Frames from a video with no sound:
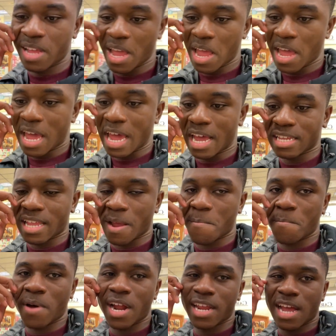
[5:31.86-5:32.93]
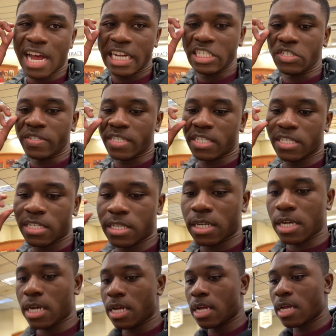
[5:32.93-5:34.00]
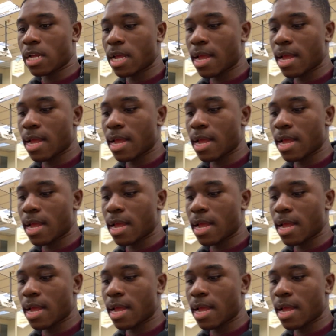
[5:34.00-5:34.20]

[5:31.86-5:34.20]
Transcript: so it's one like body hydration. Because I've,